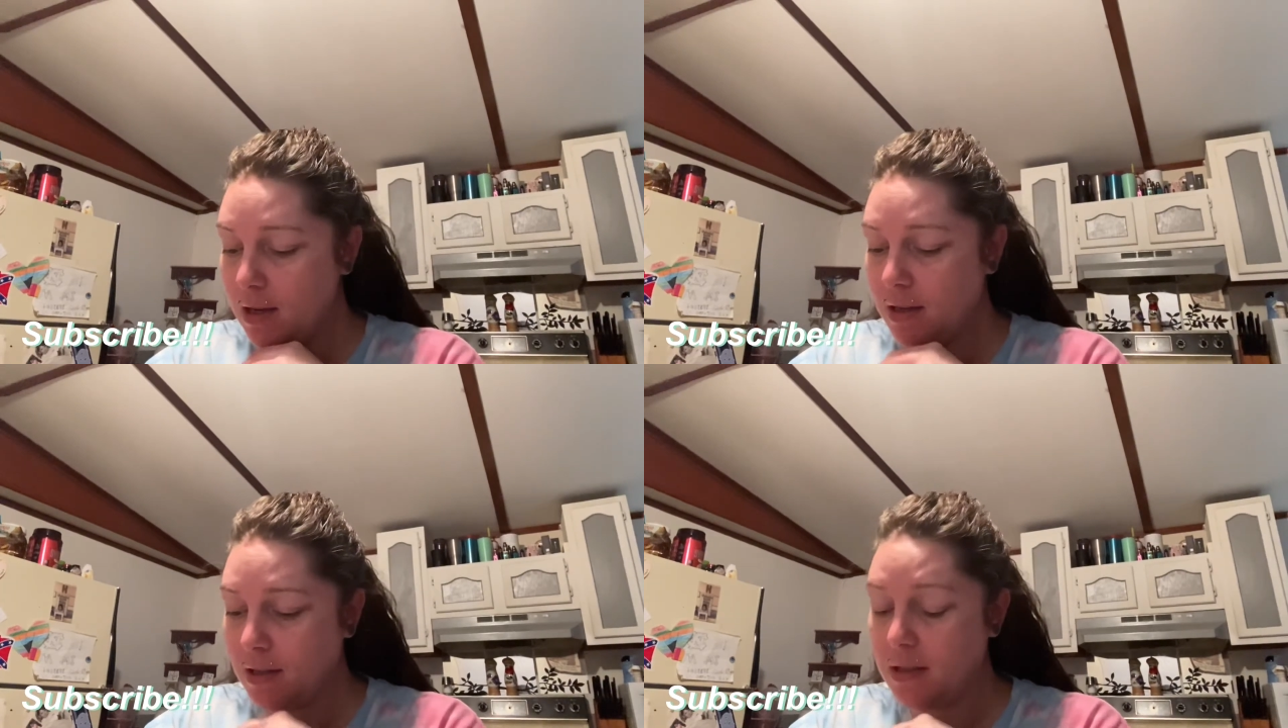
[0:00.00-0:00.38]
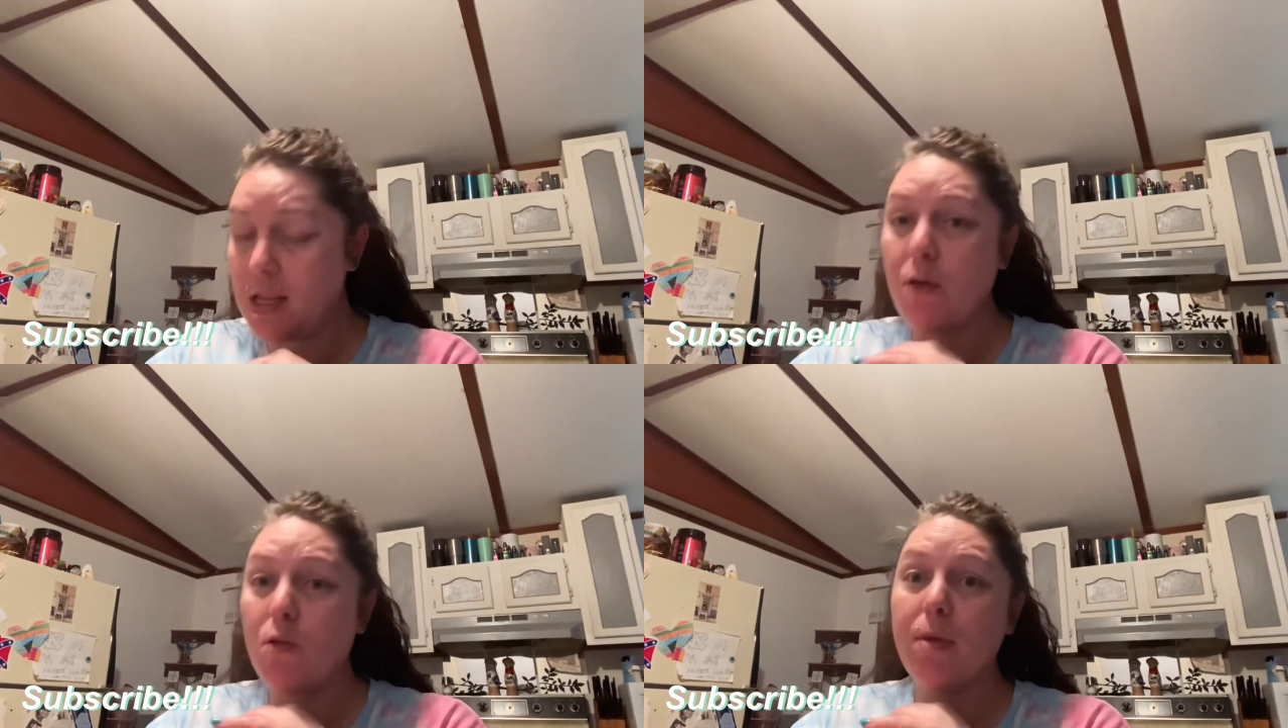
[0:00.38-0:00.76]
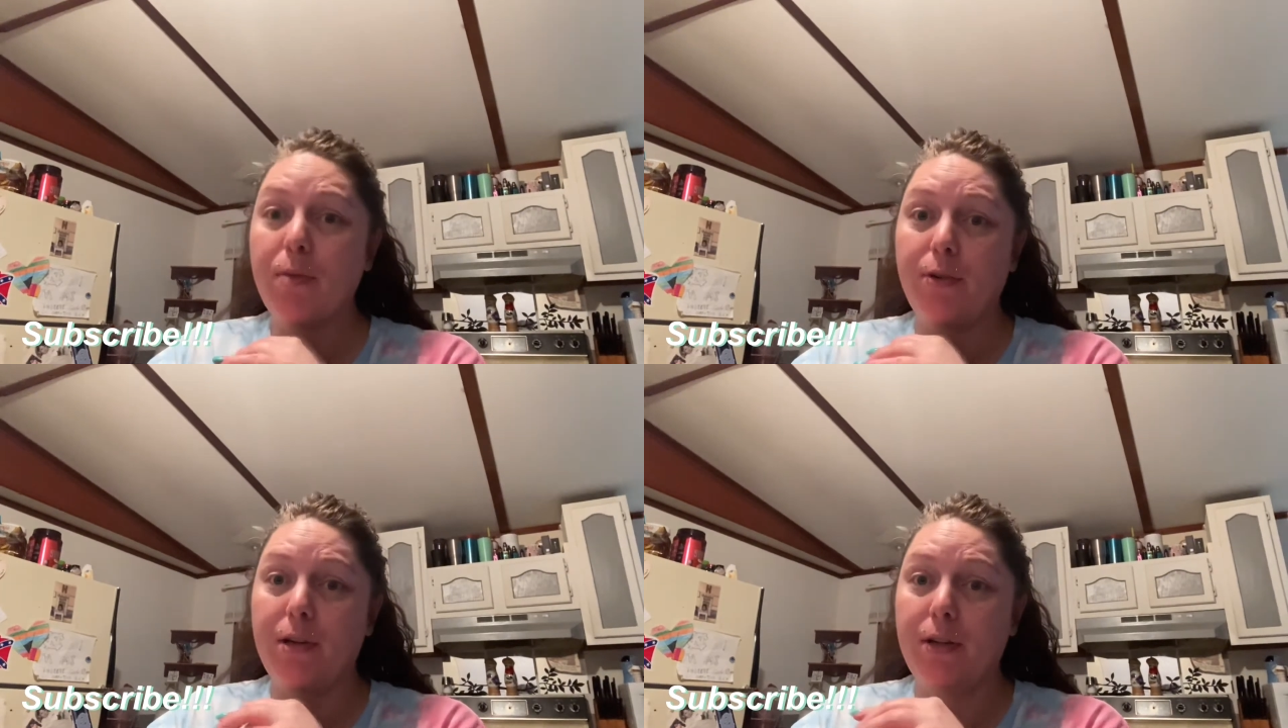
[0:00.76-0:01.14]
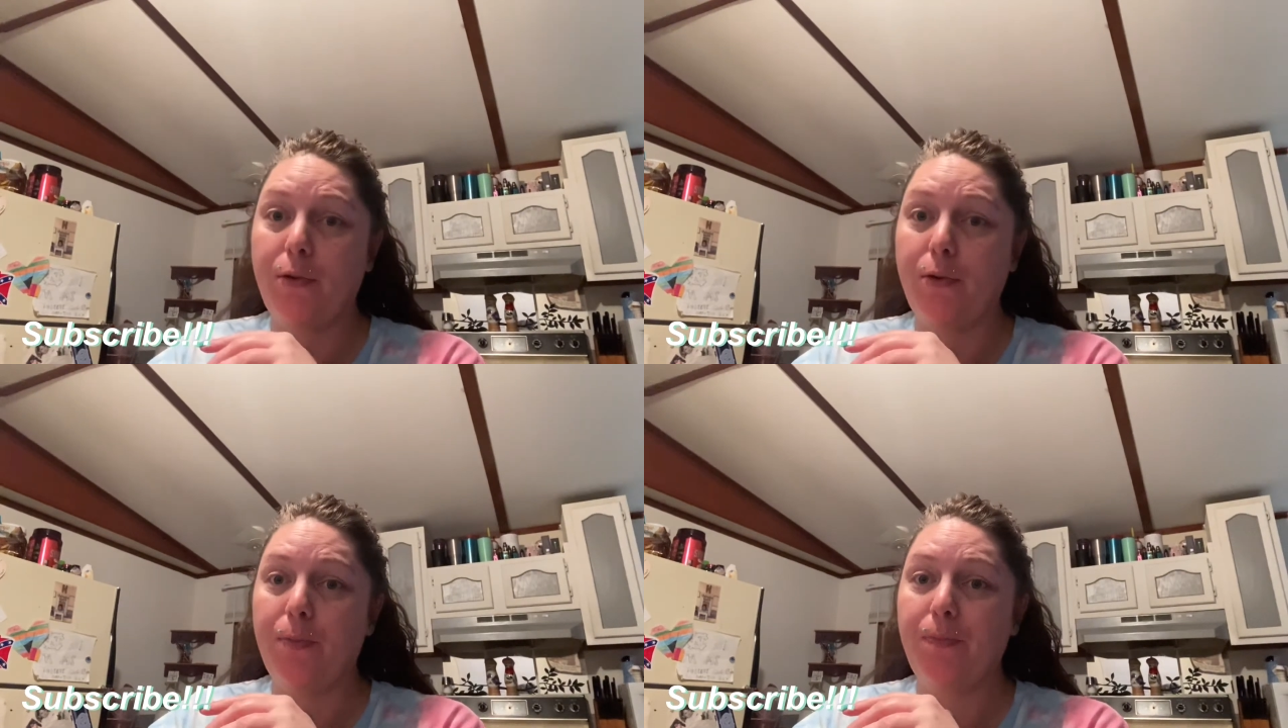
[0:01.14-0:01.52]
because that would be pretty
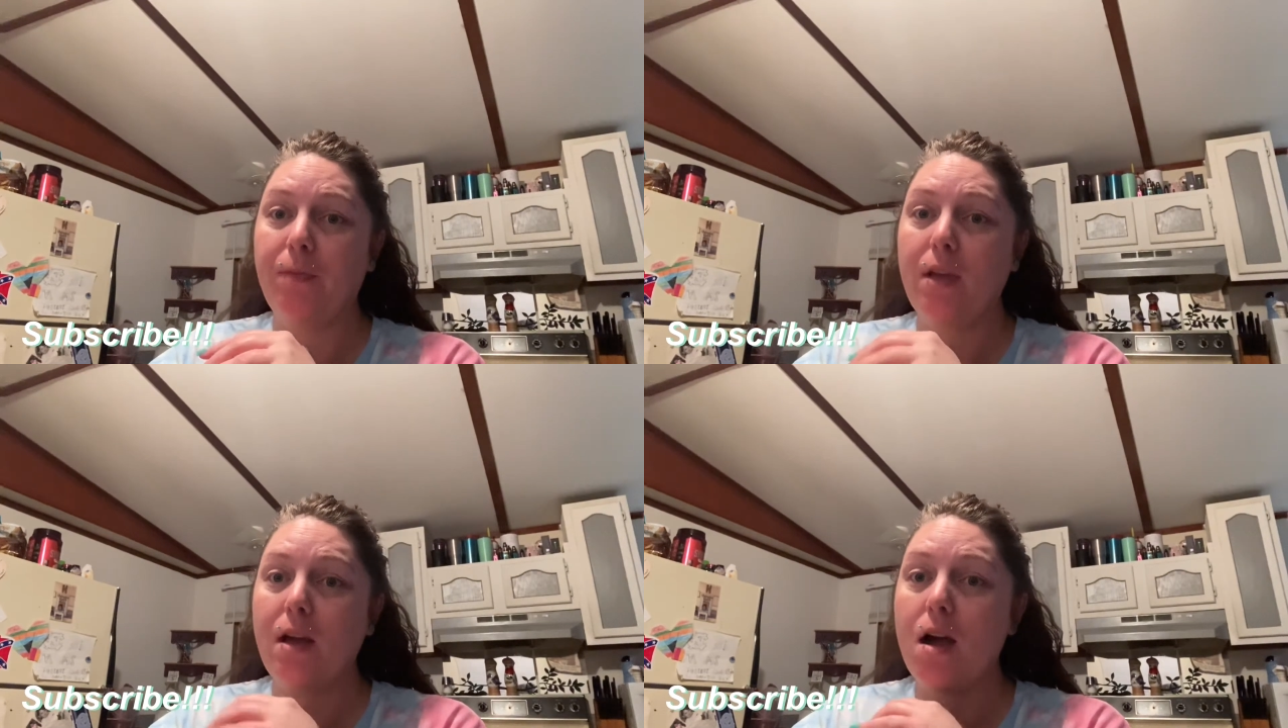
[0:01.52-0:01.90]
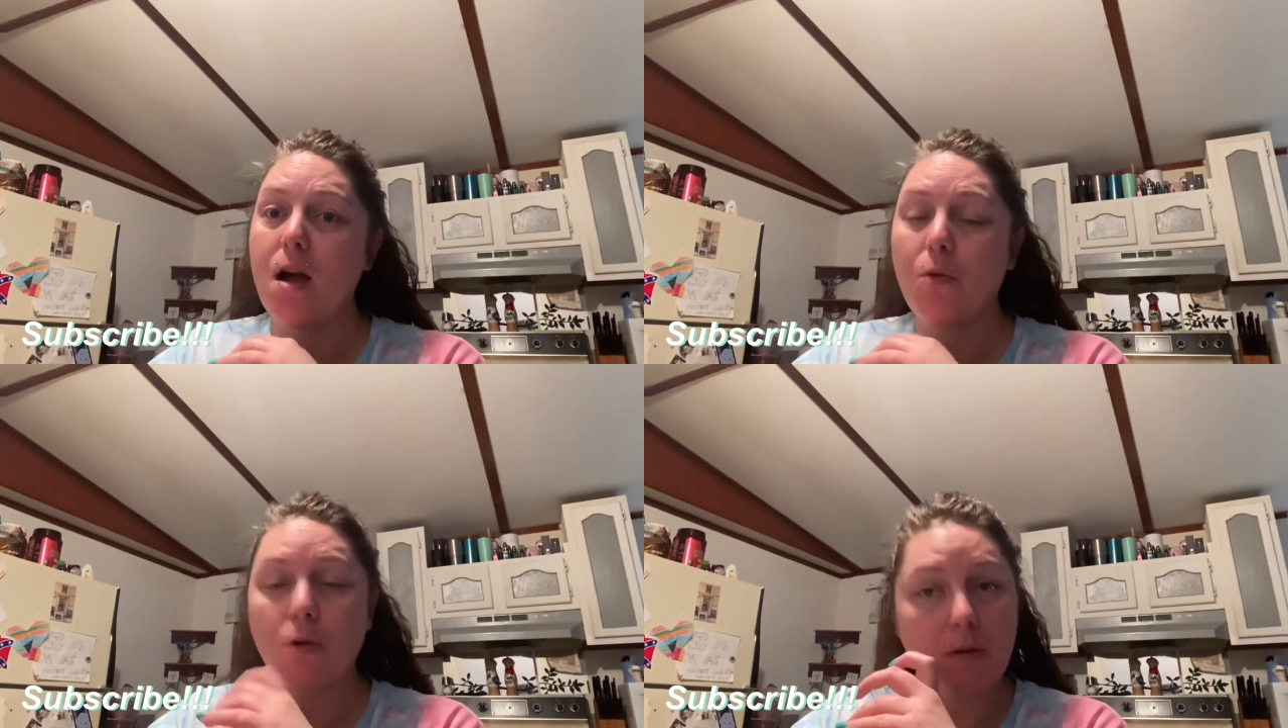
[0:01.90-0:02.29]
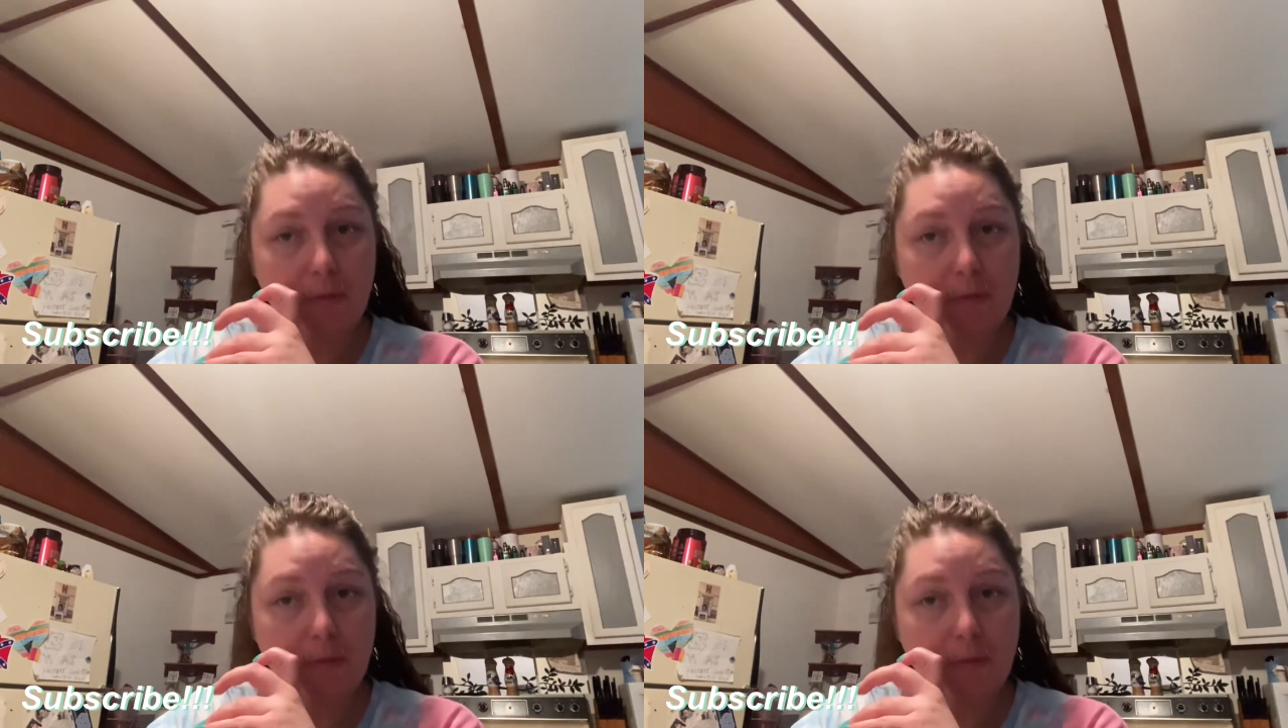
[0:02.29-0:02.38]
cool. I'm going to